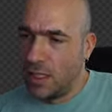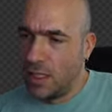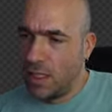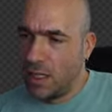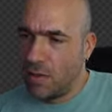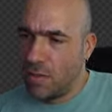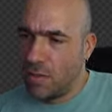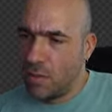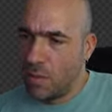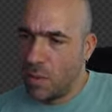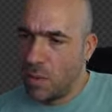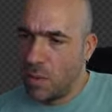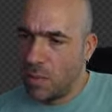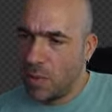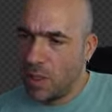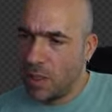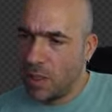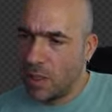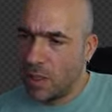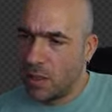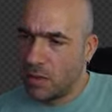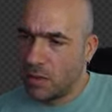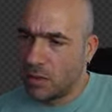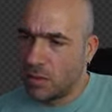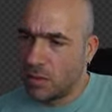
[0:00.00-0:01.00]
I ah, remember
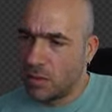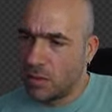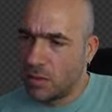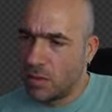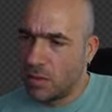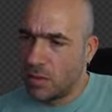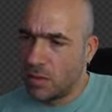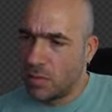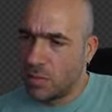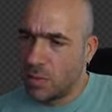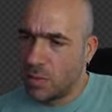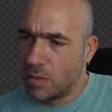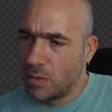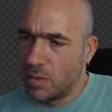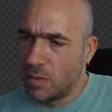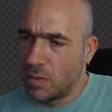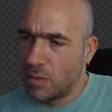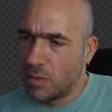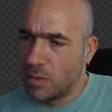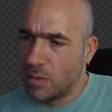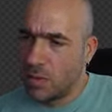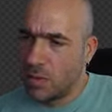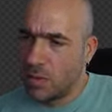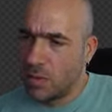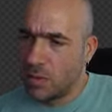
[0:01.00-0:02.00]
how
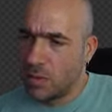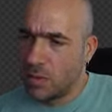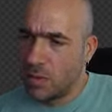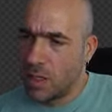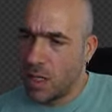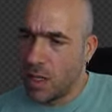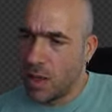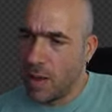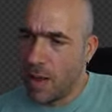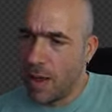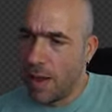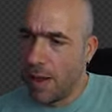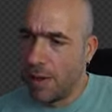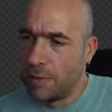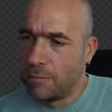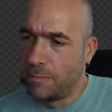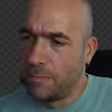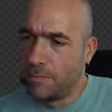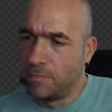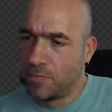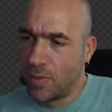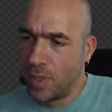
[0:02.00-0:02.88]
to... Ah.